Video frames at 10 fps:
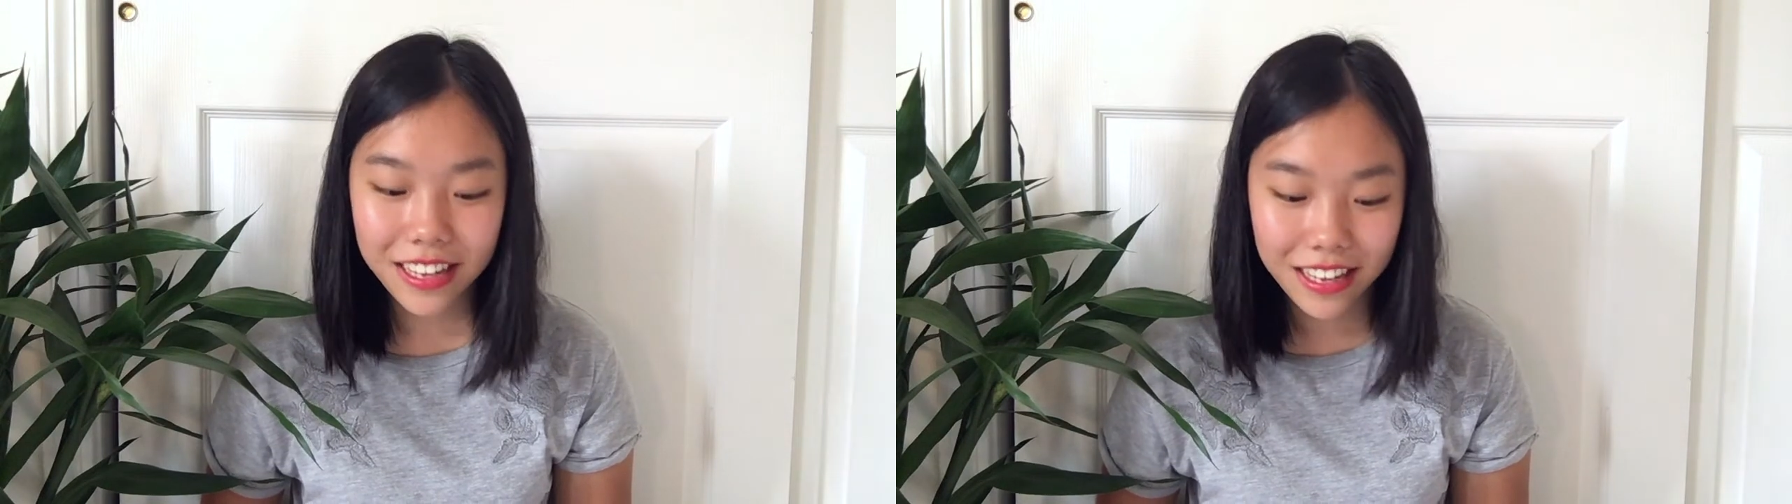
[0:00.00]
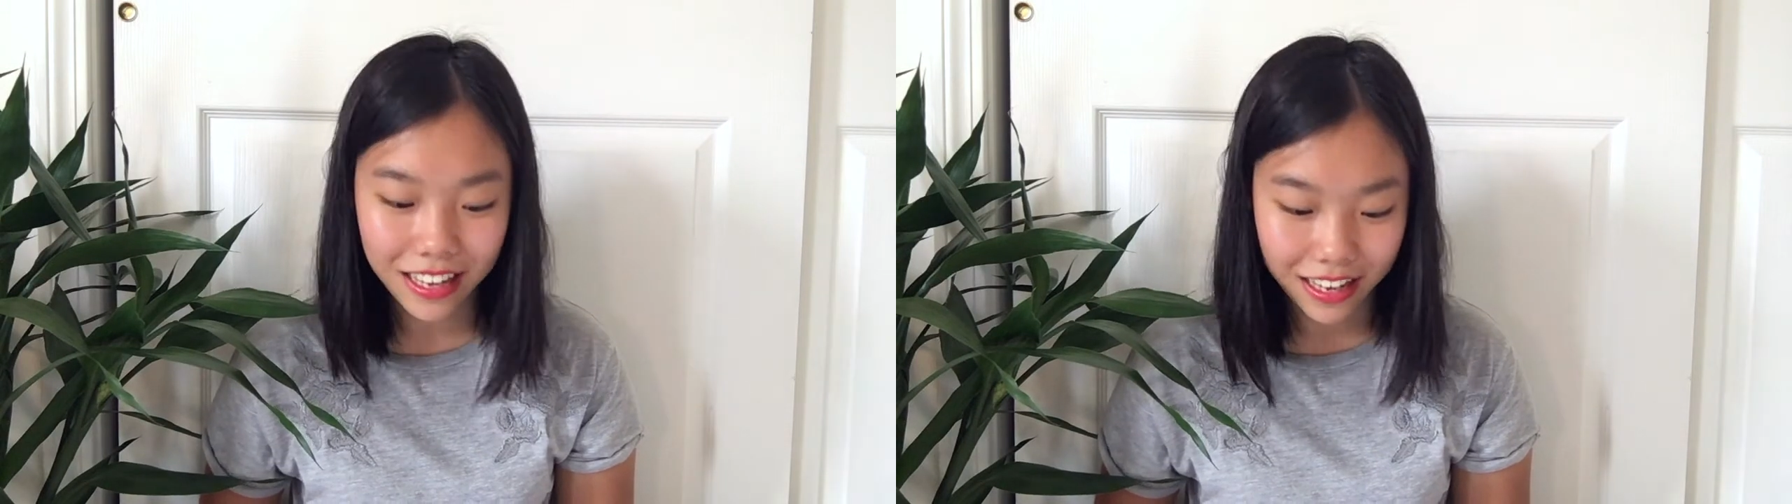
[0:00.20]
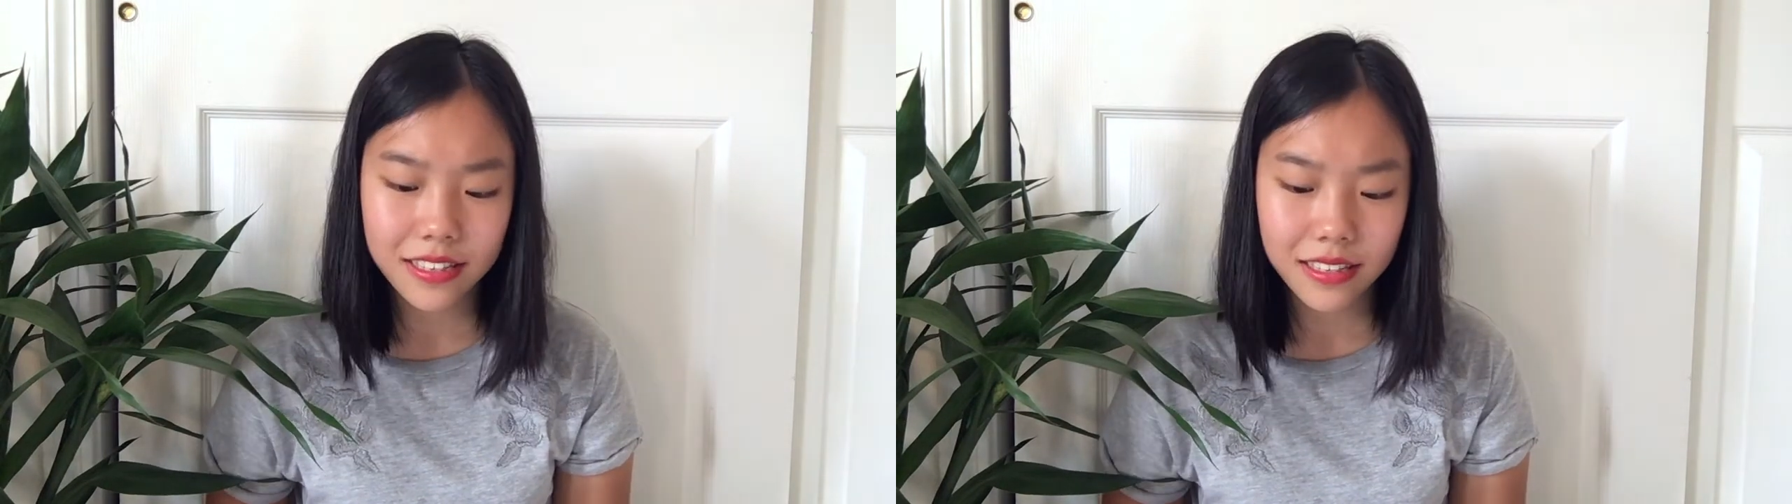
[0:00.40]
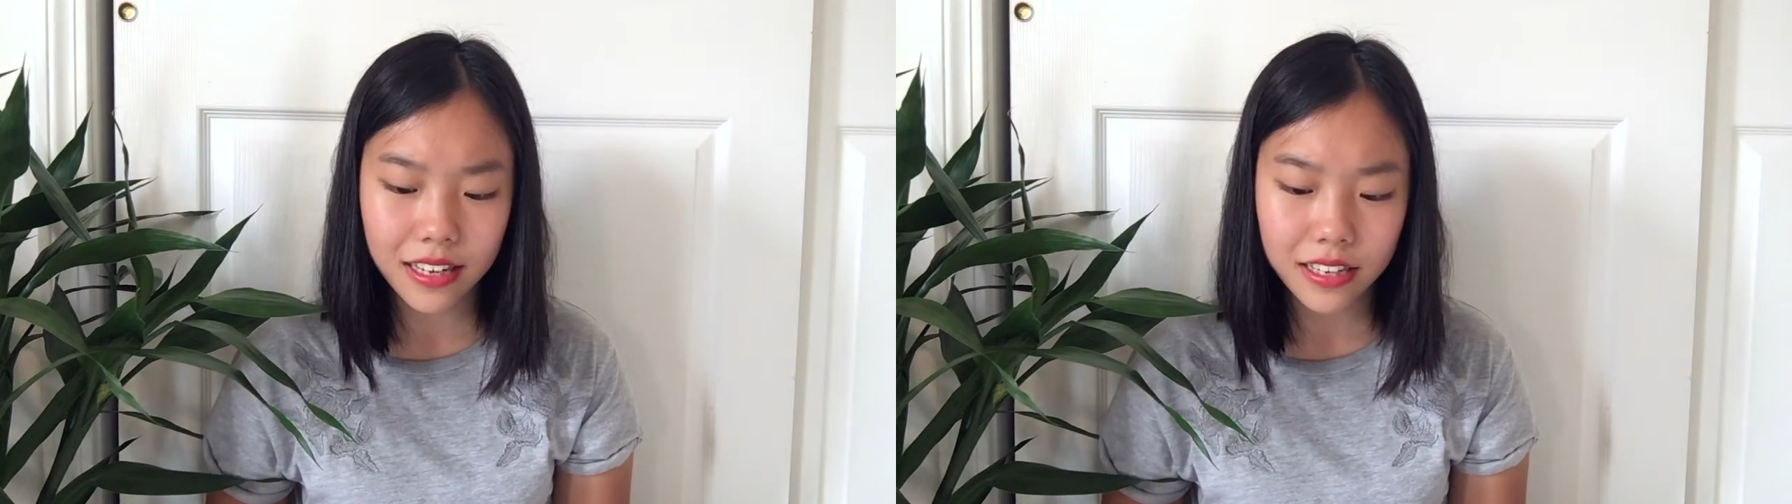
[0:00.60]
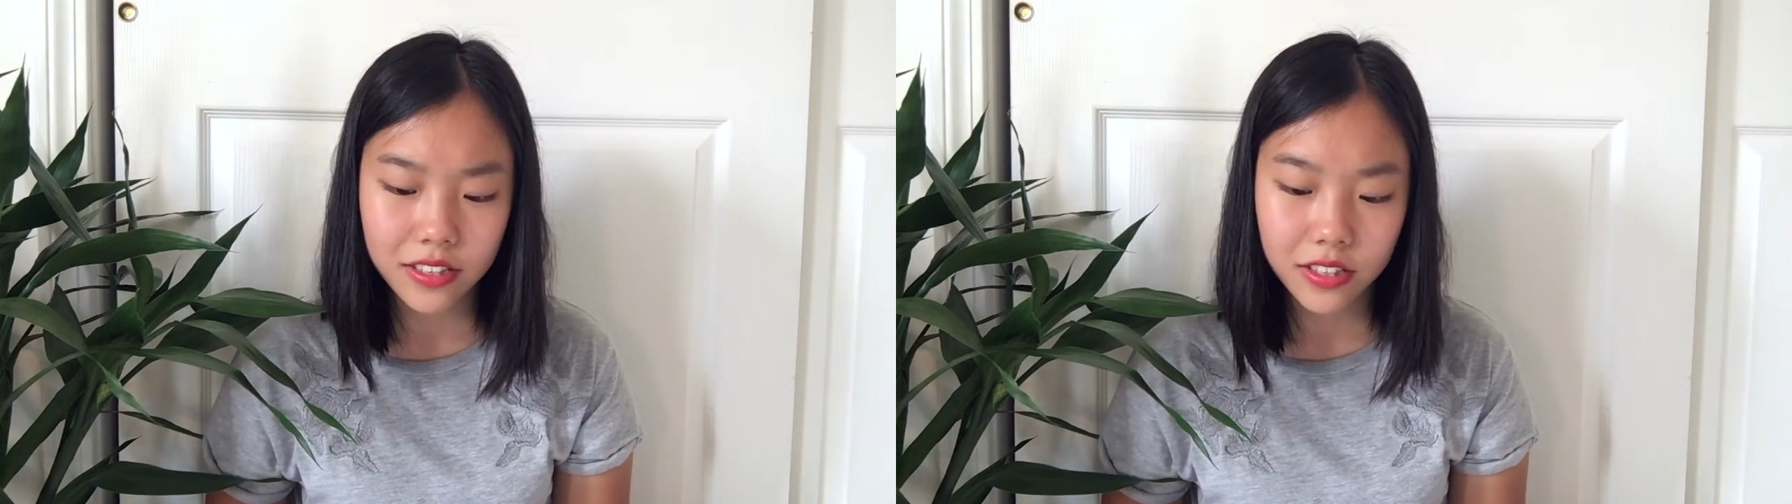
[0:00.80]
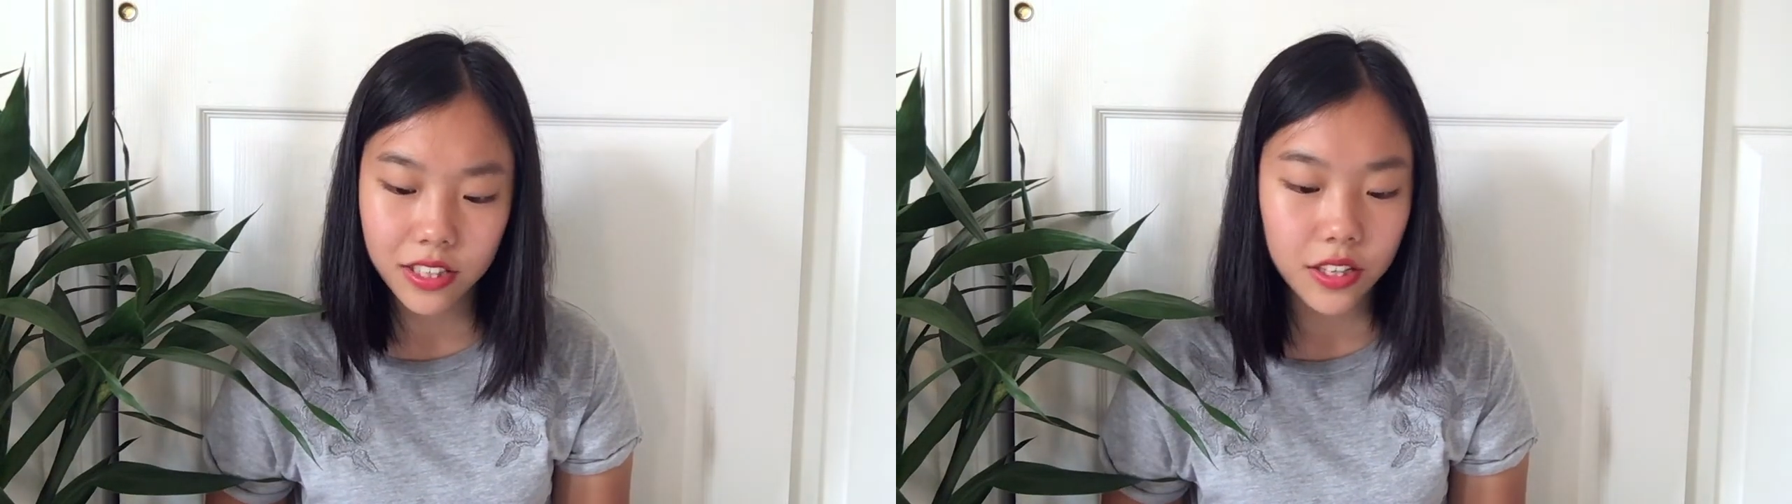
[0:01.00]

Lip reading: and I actually